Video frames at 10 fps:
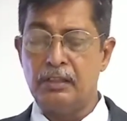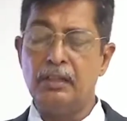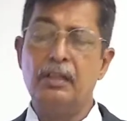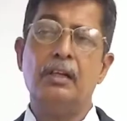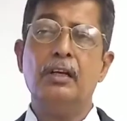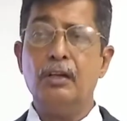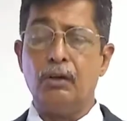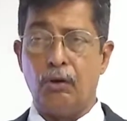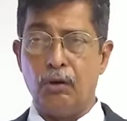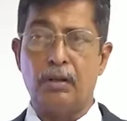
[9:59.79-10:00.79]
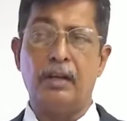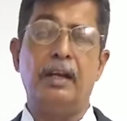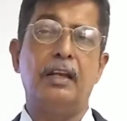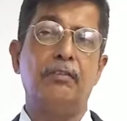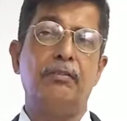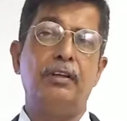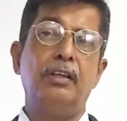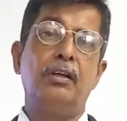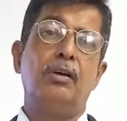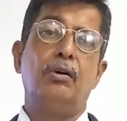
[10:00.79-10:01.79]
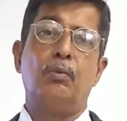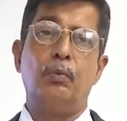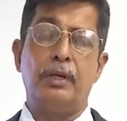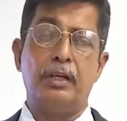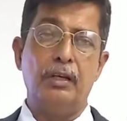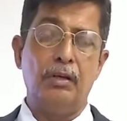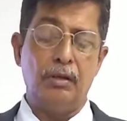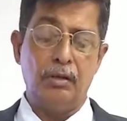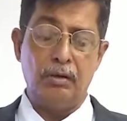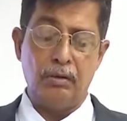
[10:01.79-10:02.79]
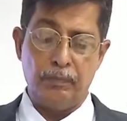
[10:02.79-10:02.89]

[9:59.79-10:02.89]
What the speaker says: essentially requires only the ambient